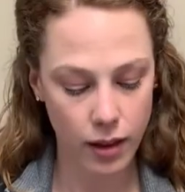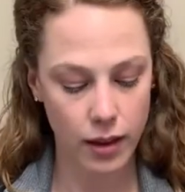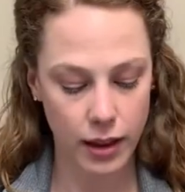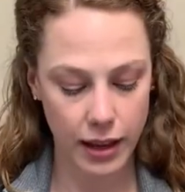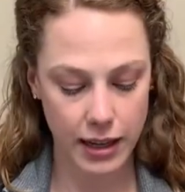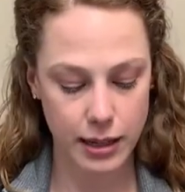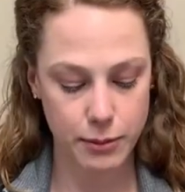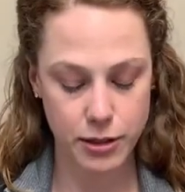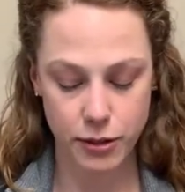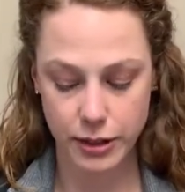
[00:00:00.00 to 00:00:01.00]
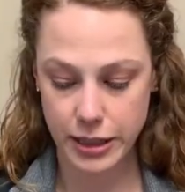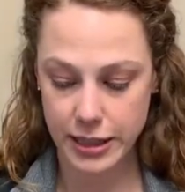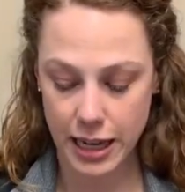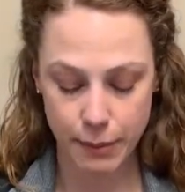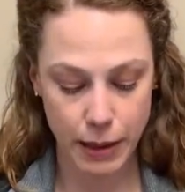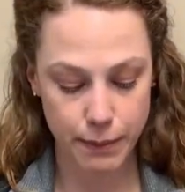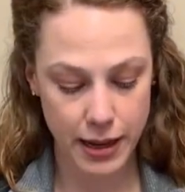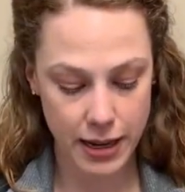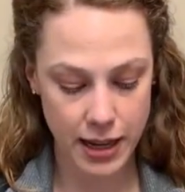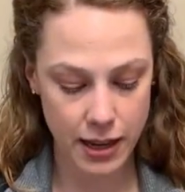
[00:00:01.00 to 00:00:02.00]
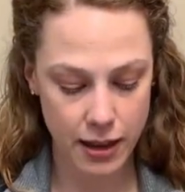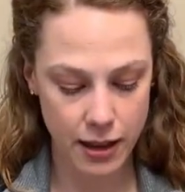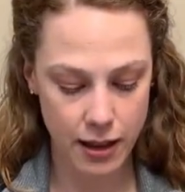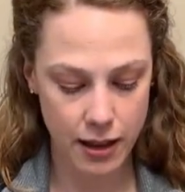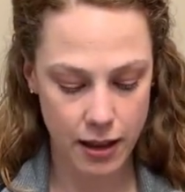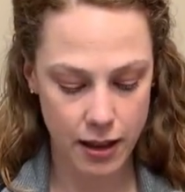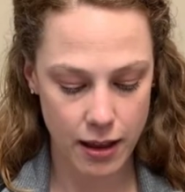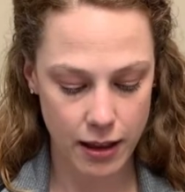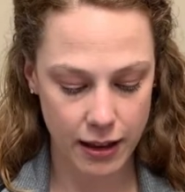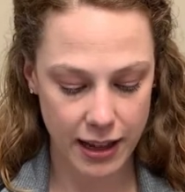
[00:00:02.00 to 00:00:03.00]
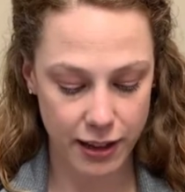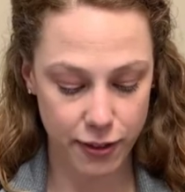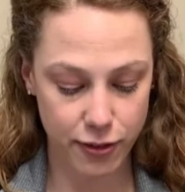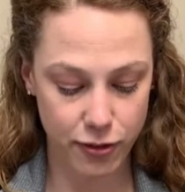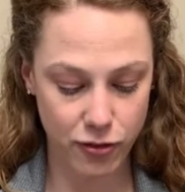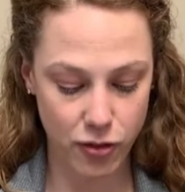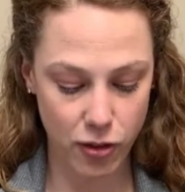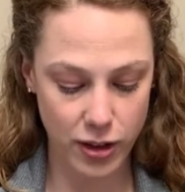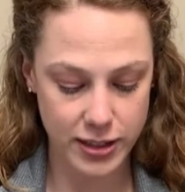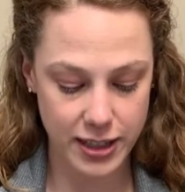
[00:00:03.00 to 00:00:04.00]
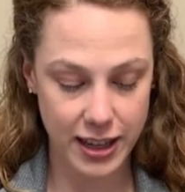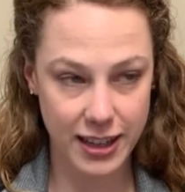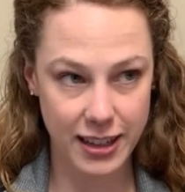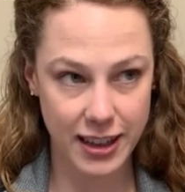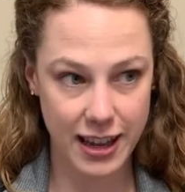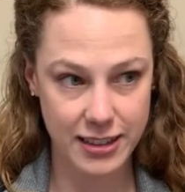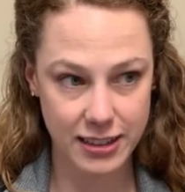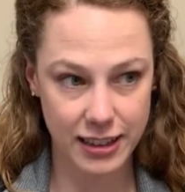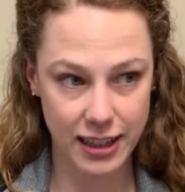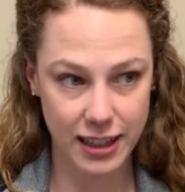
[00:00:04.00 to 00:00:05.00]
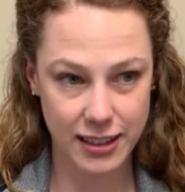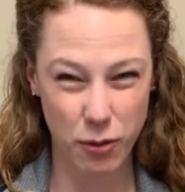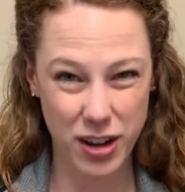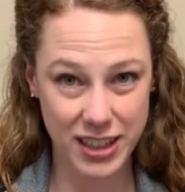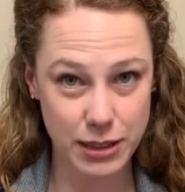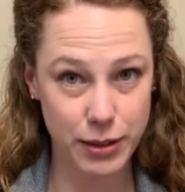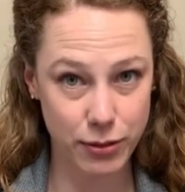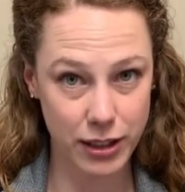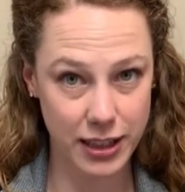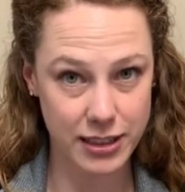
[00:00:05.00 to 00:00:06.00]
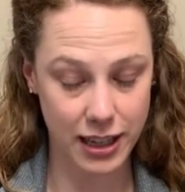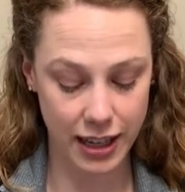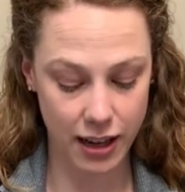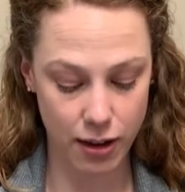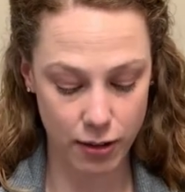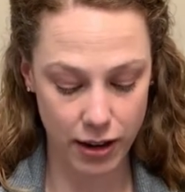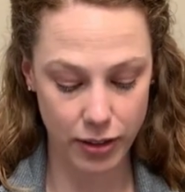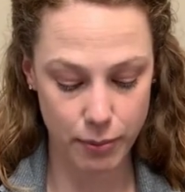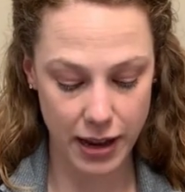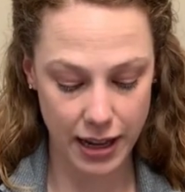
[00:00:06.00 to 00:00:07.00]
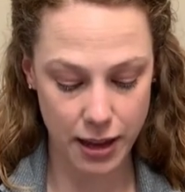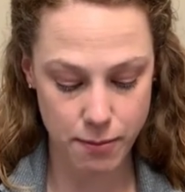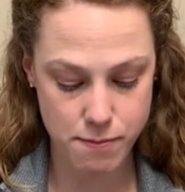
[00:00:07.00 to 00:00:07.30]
and I'm just going to take my penny and kind of force it into that slit because I want it to be really tight around the penny.